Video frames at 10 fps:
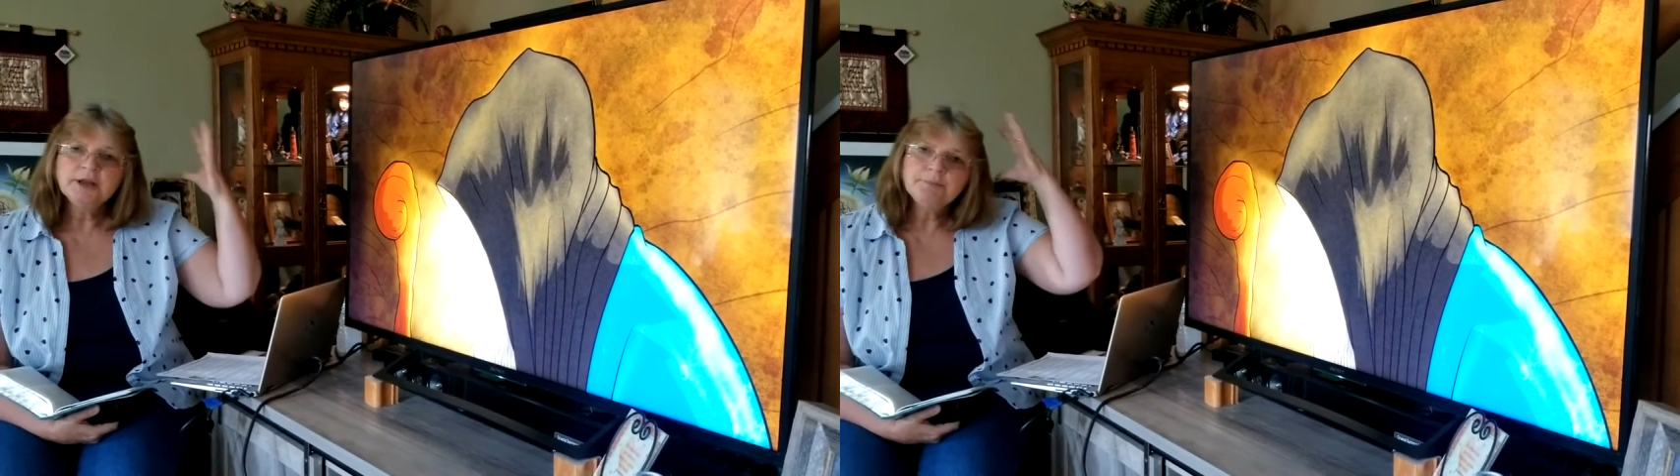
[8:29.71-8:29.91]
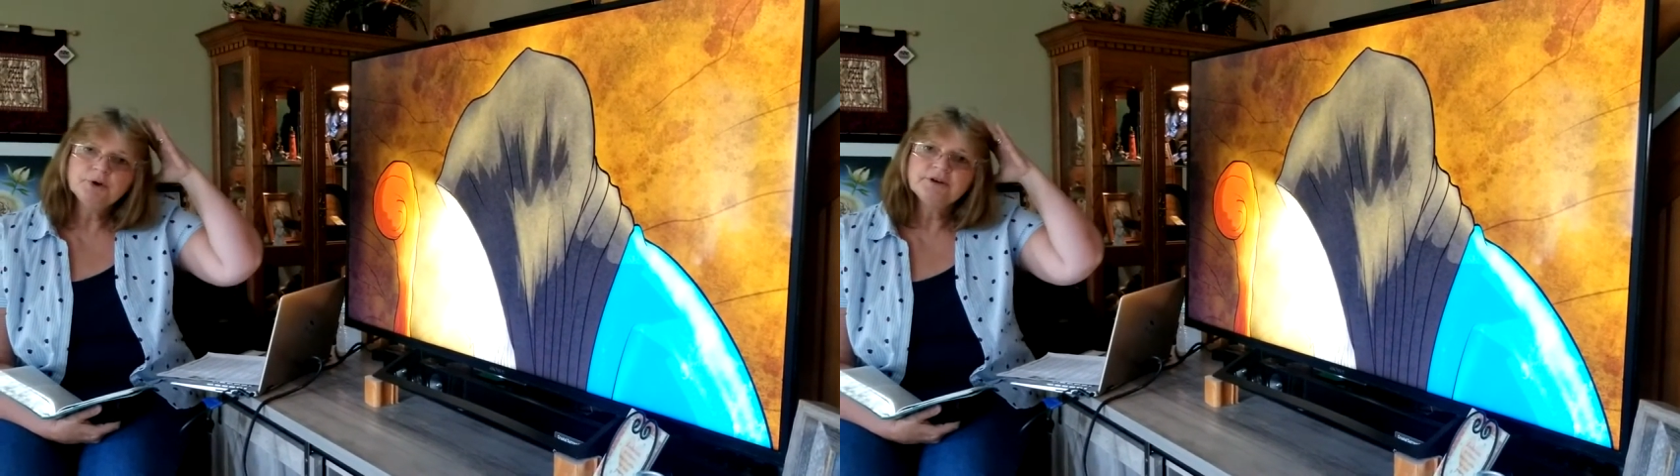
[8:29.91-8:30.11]
he
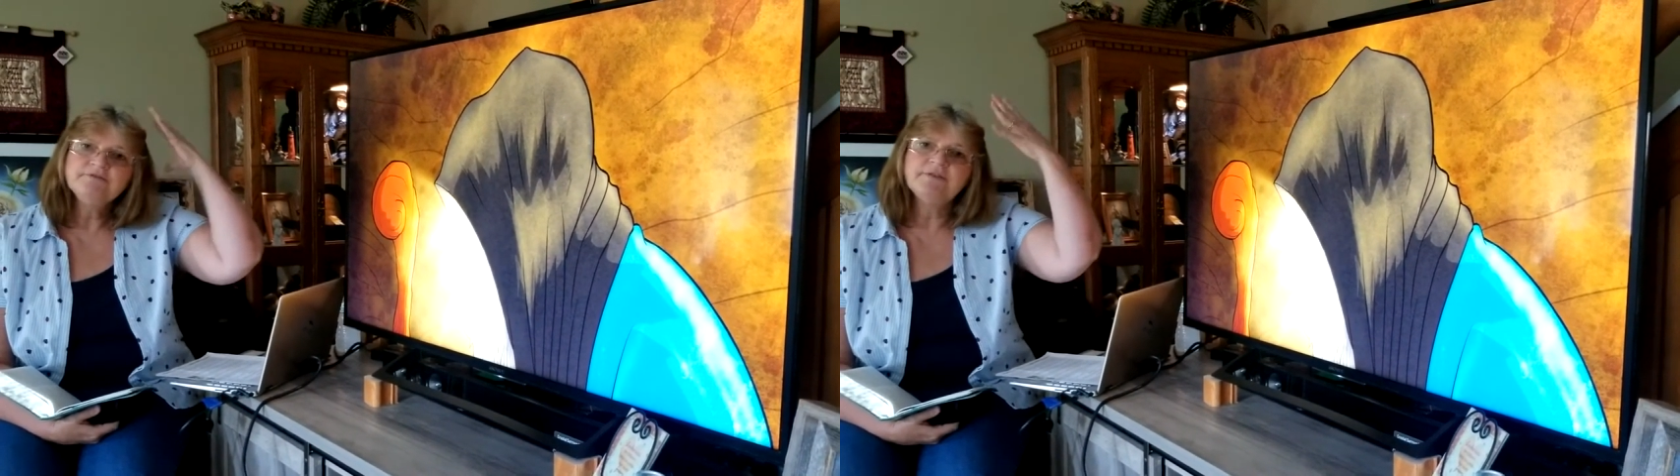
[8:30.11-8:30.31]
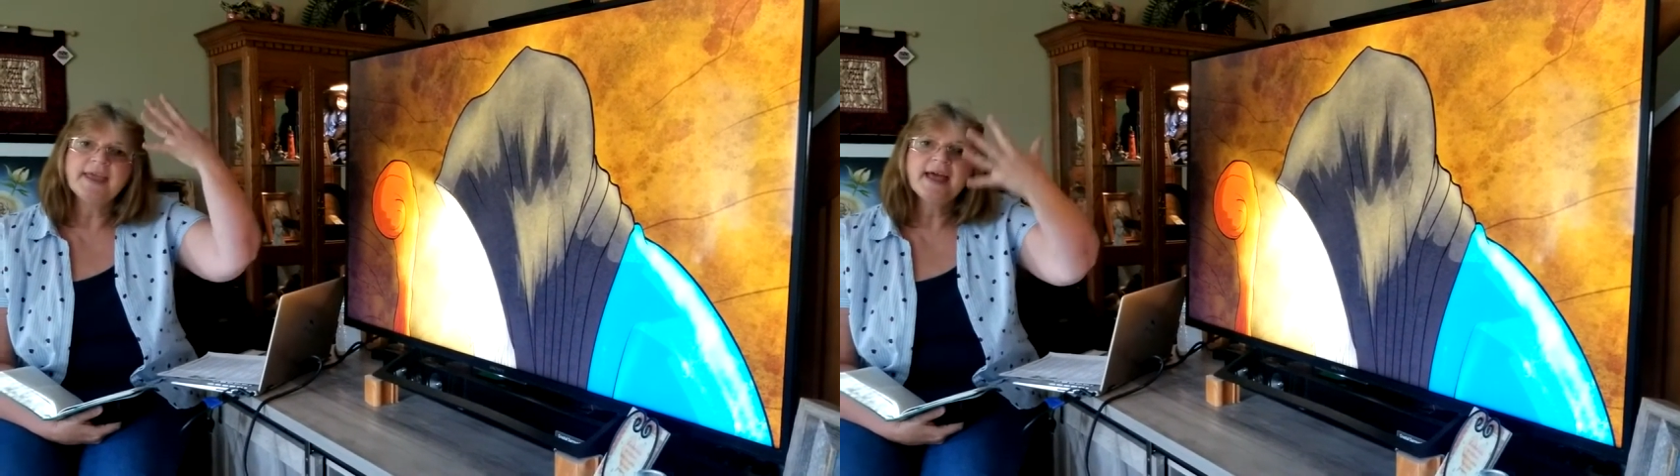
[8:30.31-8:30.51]
put a
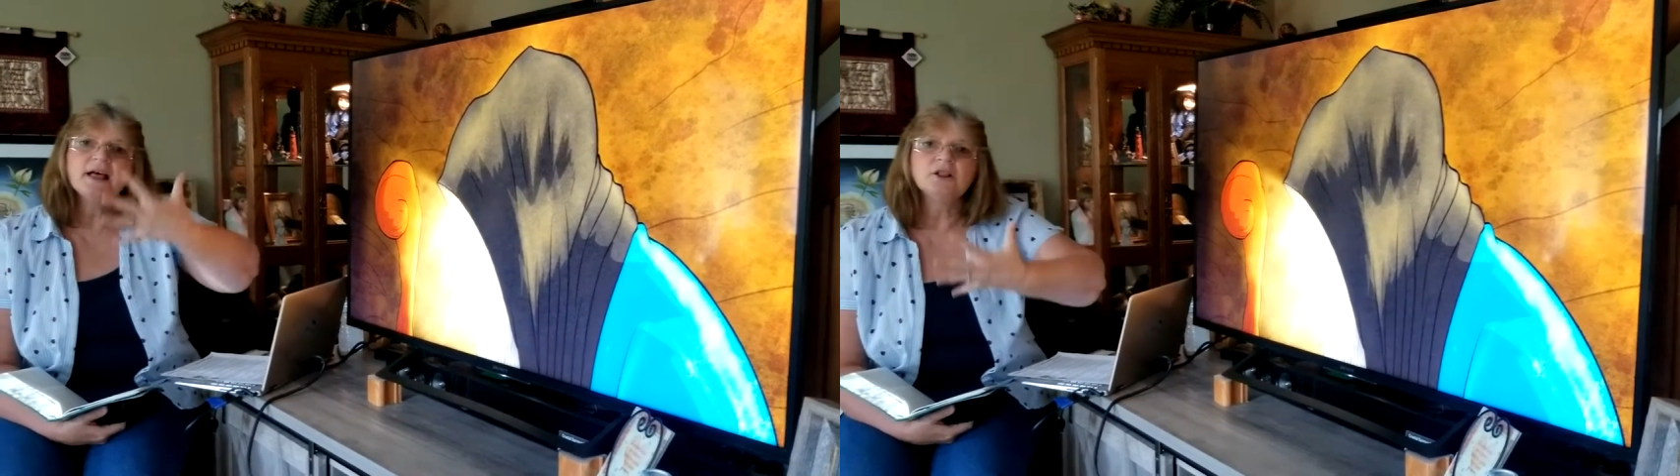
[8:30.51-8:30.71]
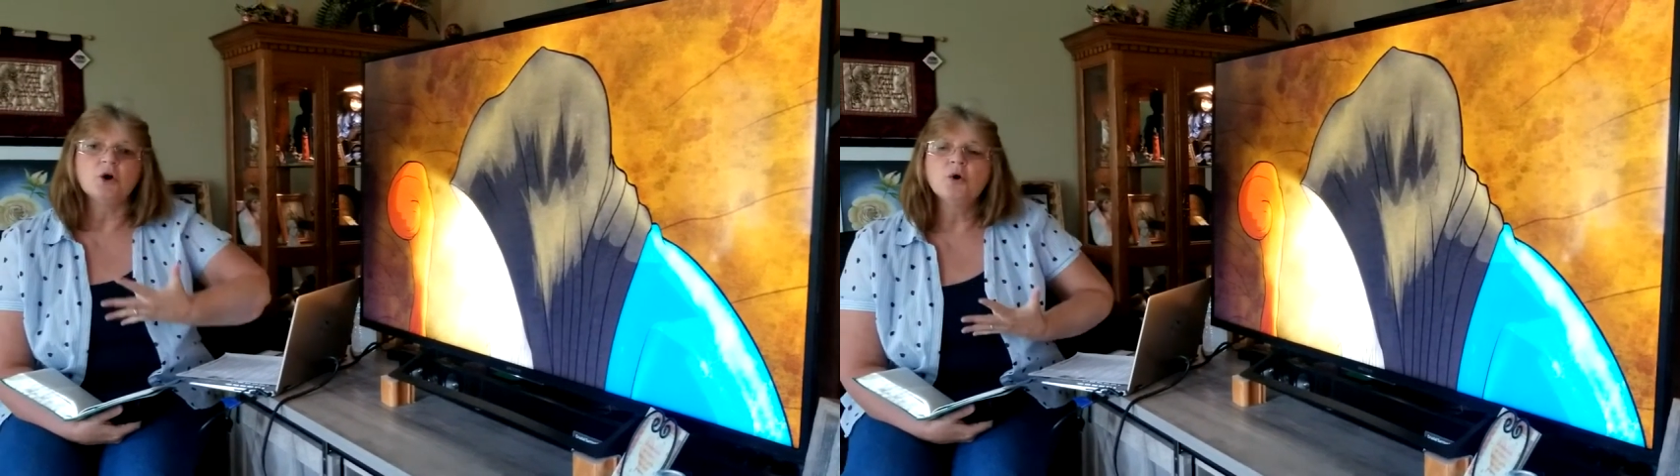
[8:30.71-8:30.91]

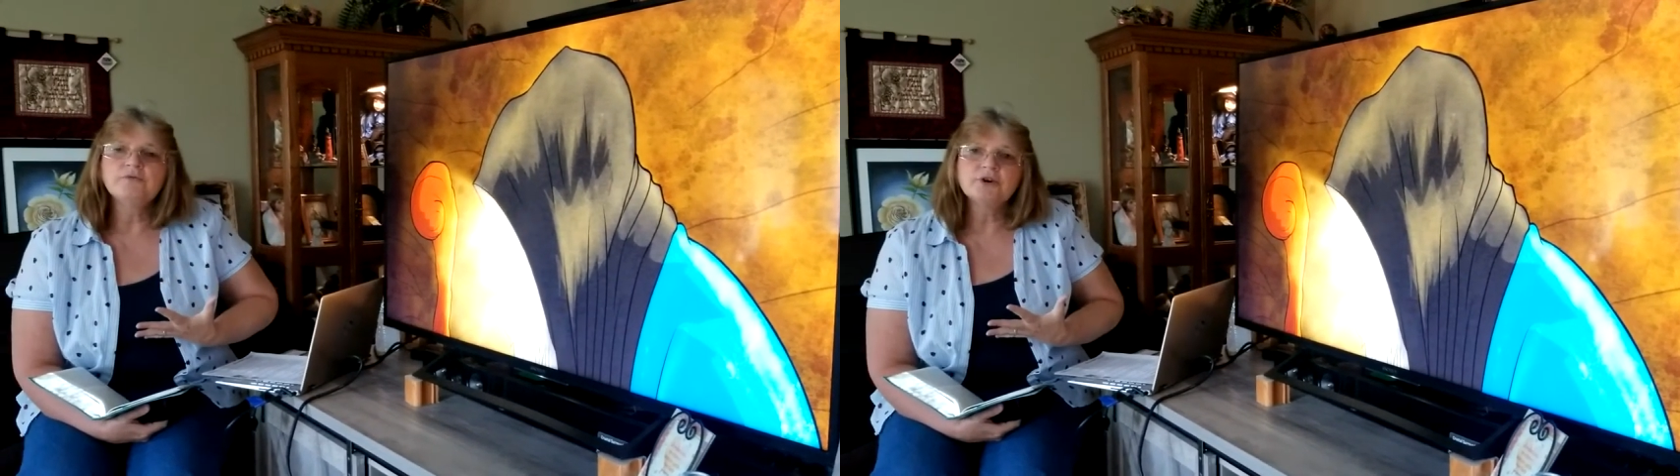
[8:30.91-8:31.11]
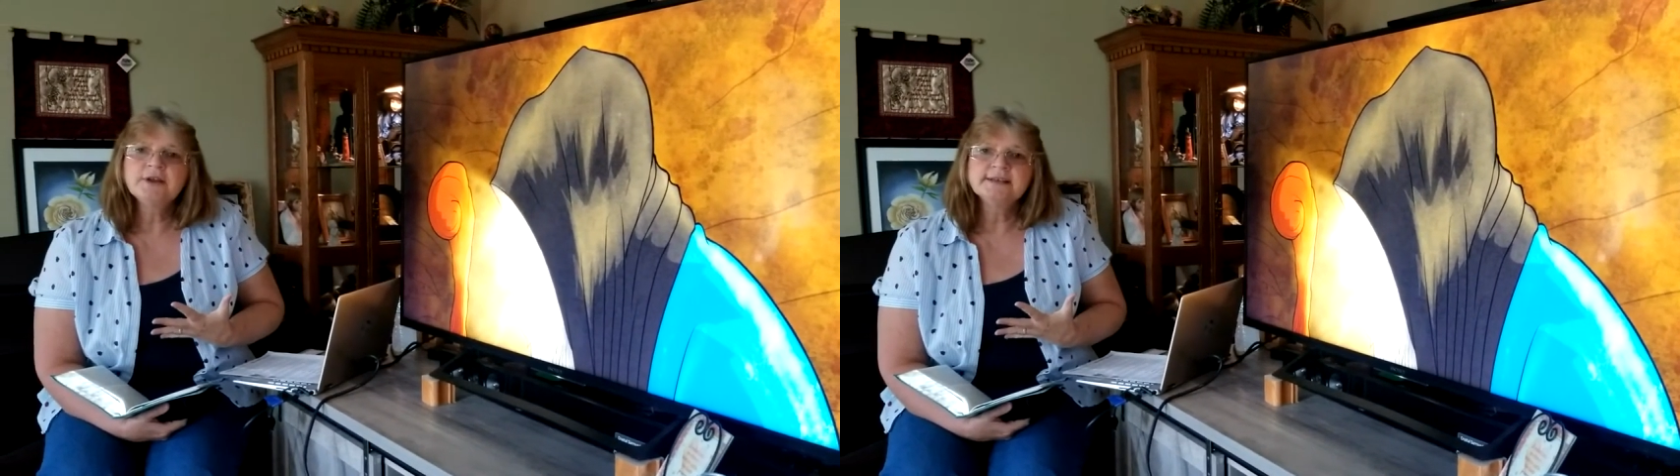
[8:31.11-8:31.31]
veil
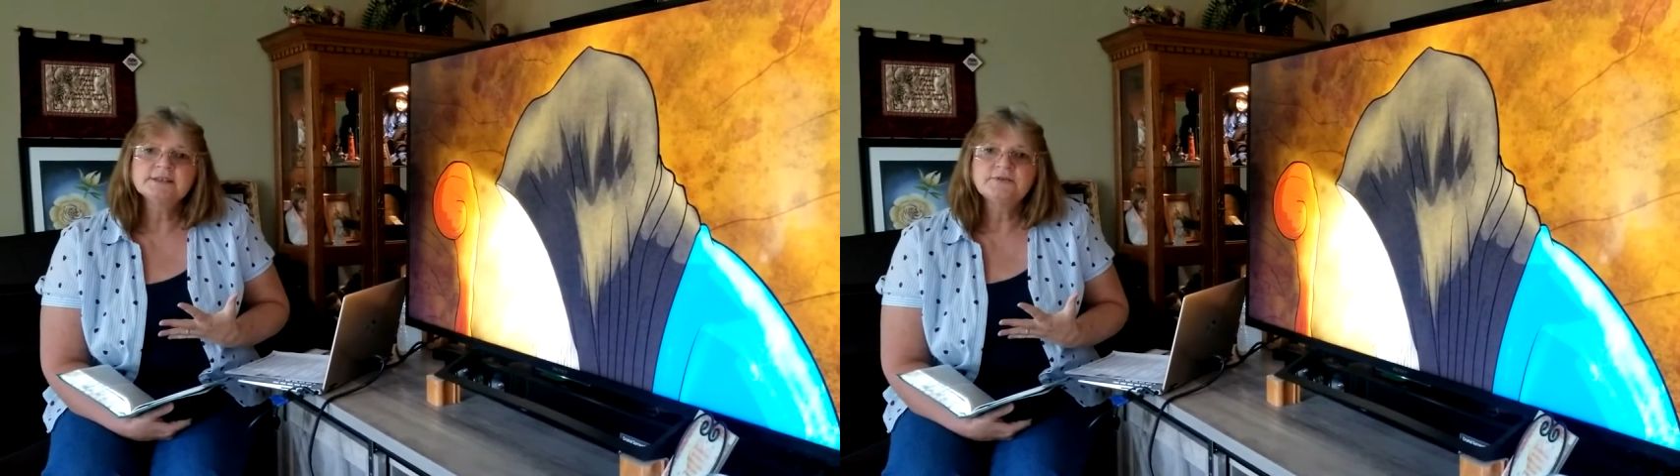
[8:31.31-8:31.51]
over his